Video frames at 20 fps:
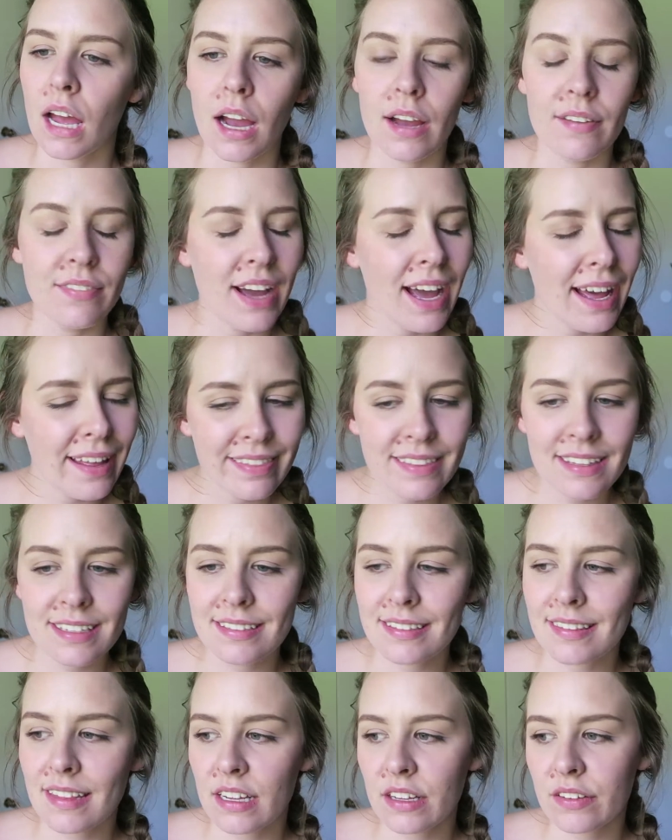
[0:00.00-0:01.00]
I've had
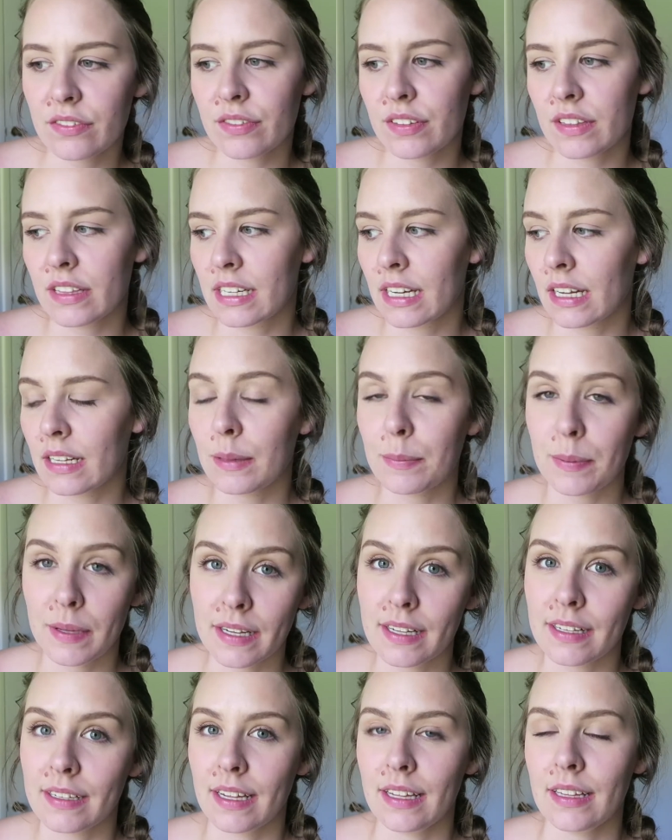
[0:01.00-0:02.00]
this thing for the colour
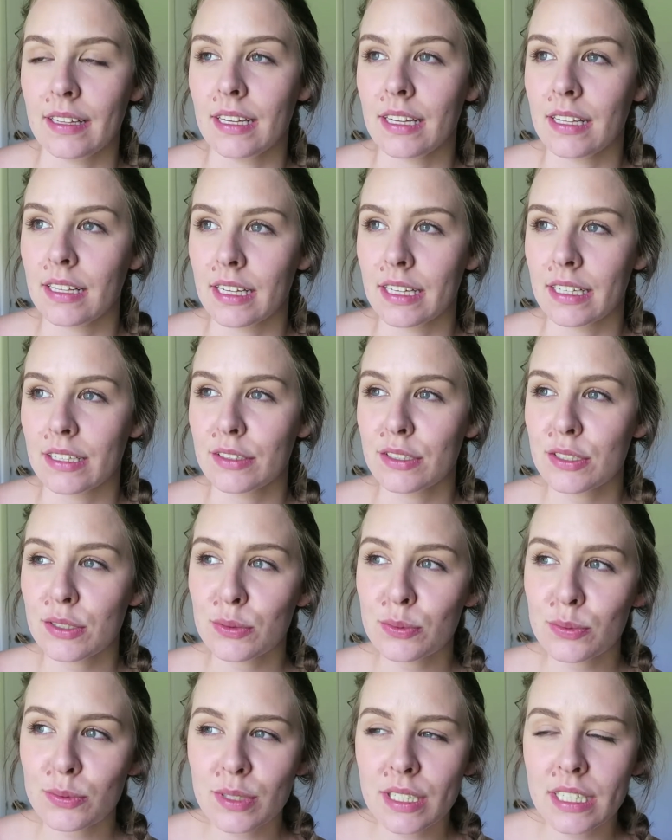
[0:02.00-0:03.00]
pink lately, like
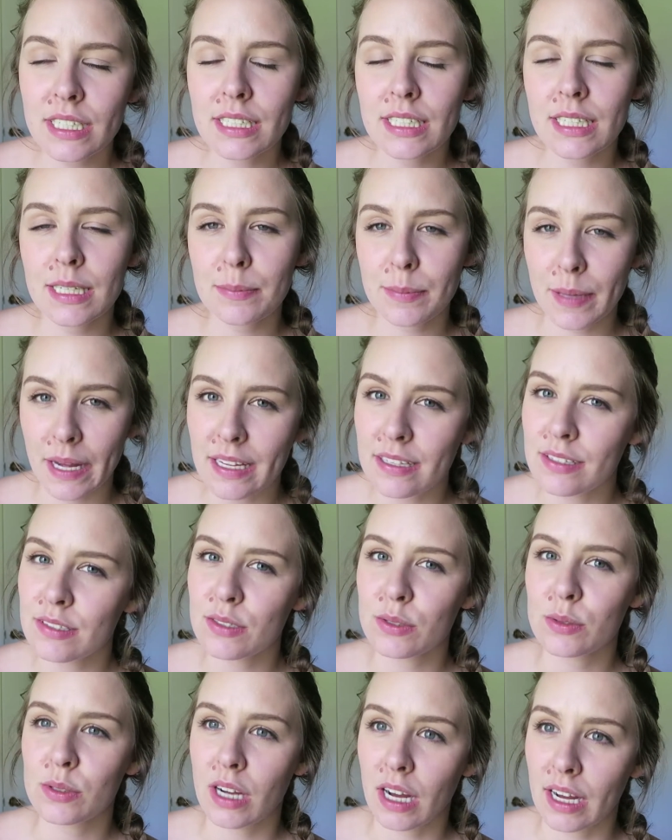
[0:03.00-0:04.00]
just really
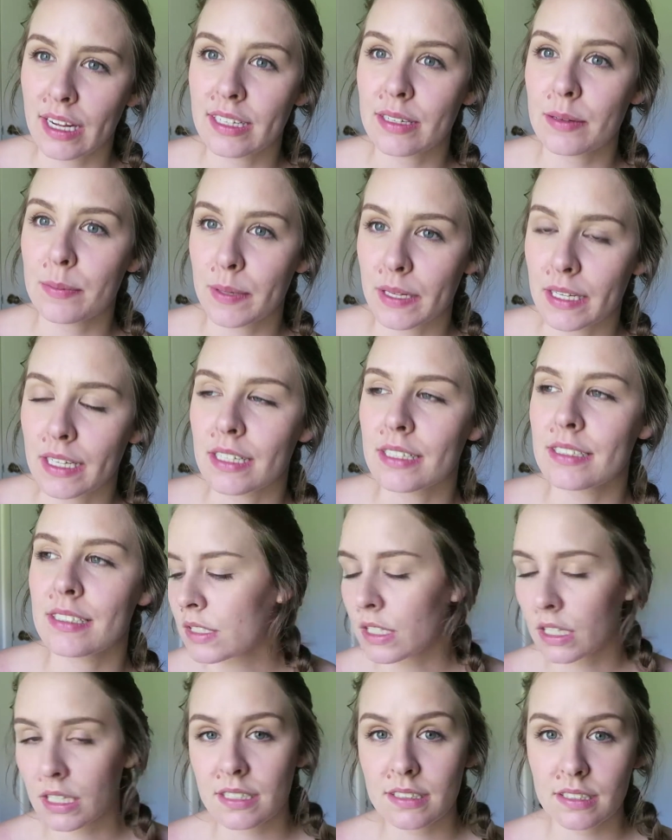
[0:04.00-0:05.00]
pastel kind of
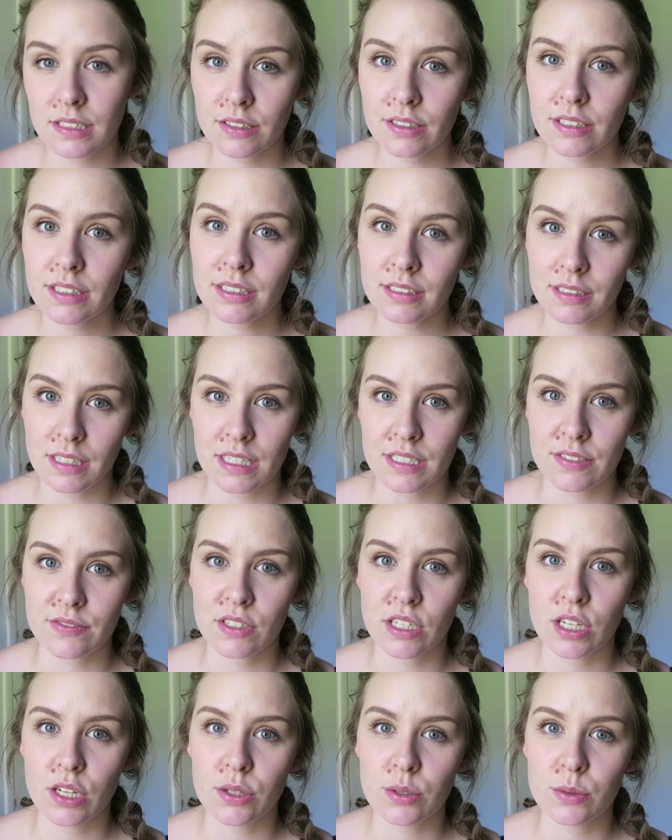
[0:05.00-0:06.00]
pinks. So considering the last
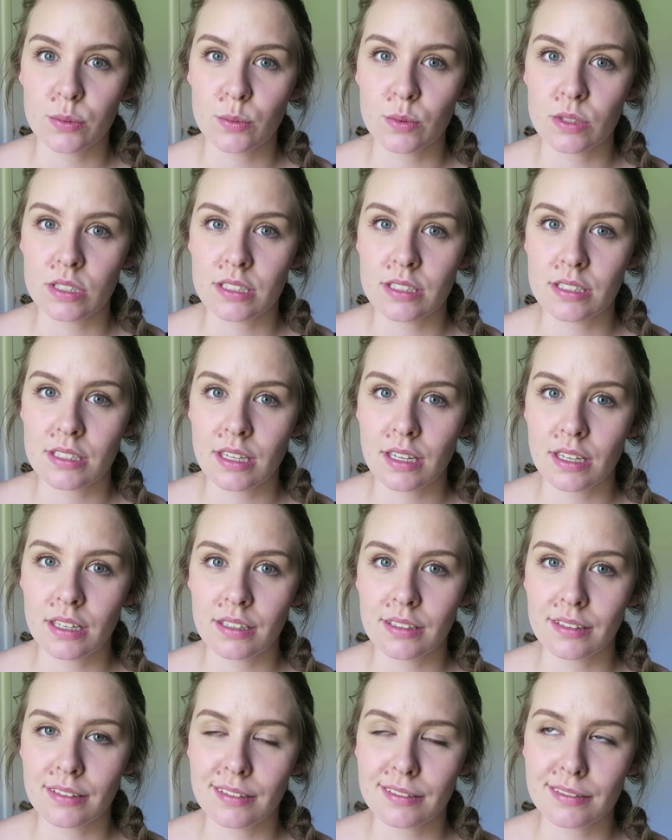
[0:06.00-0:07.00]
video was
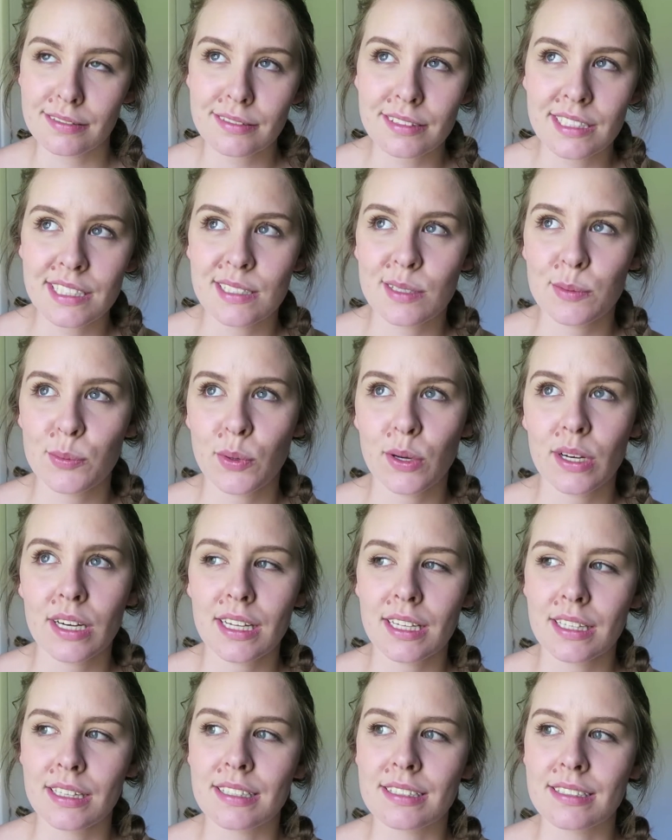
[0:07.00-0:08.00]
a little
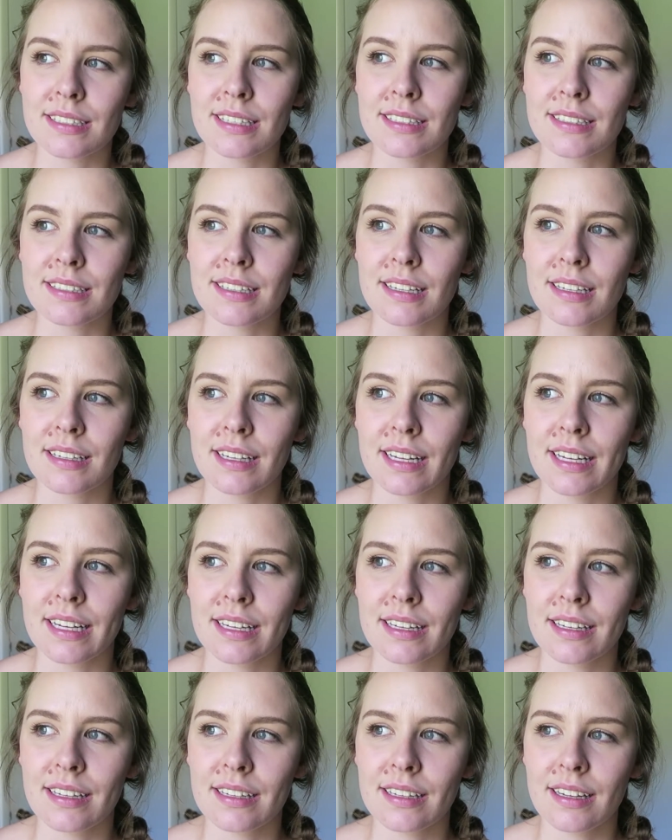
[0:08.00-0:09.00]
disappointing in the sense that
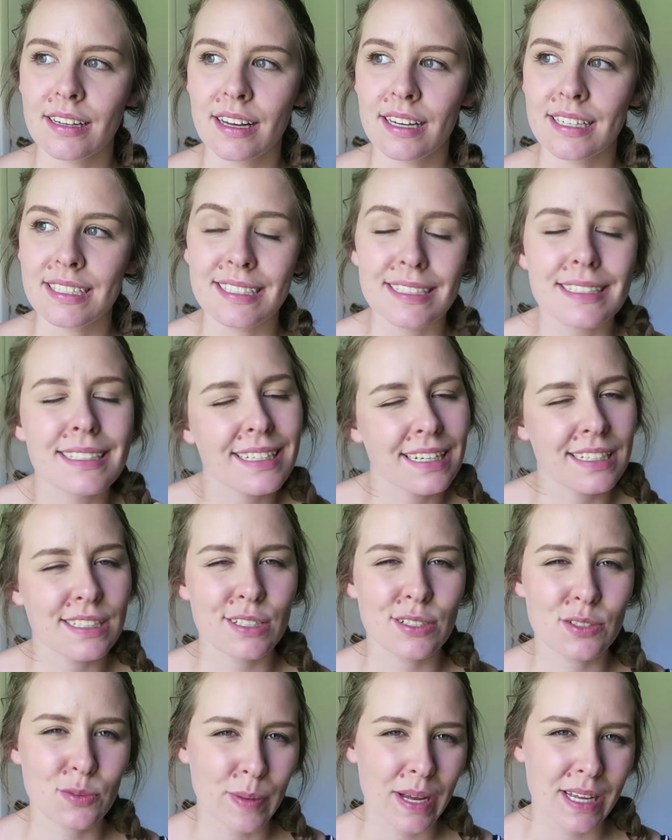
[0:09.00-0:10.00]
like I didn't get
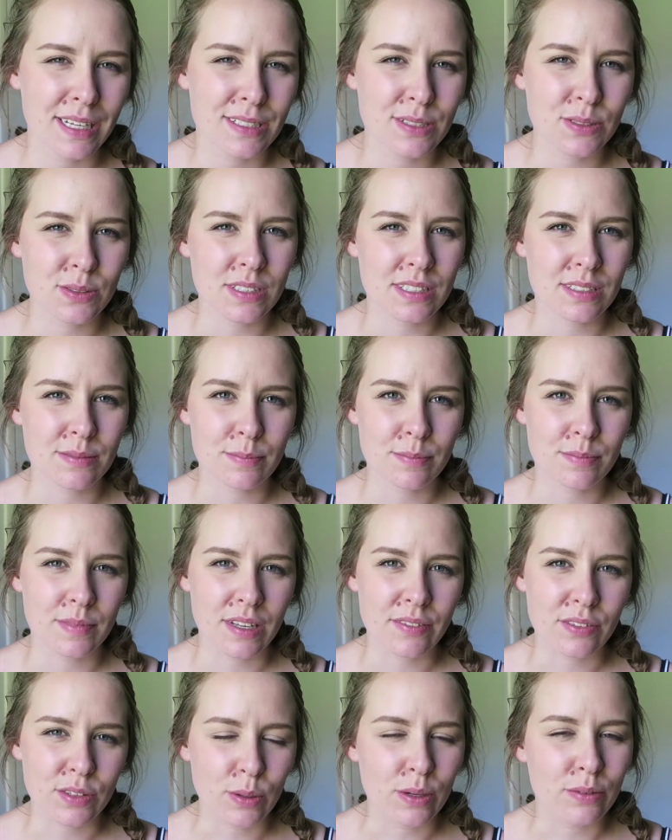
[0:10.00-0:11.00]
to use pastels
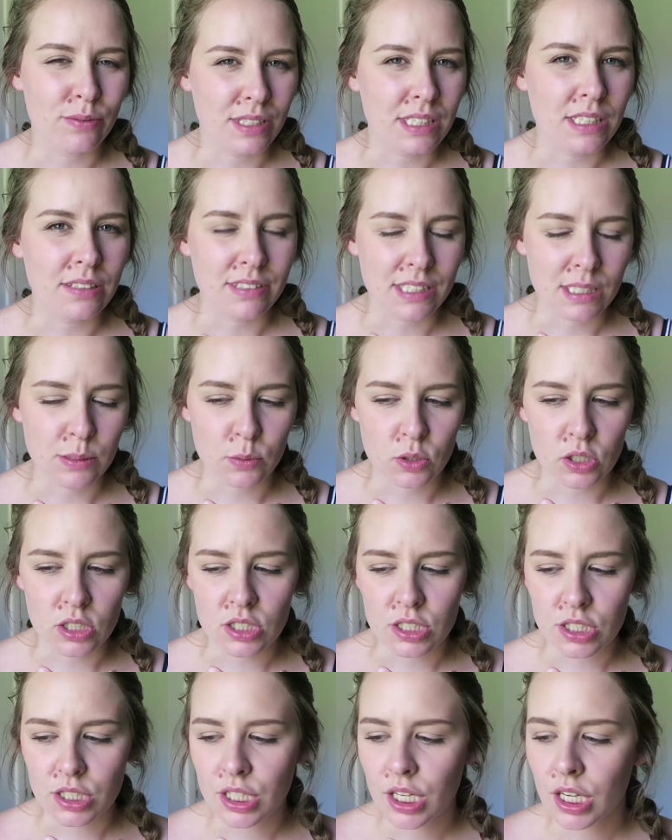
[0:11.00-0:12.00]
even though I really
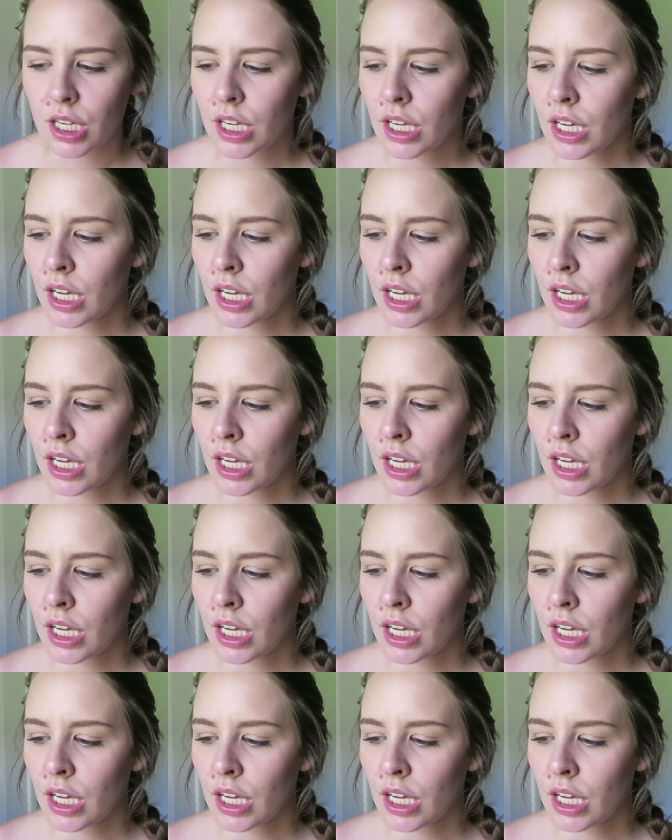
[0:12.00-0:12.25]
wanted to,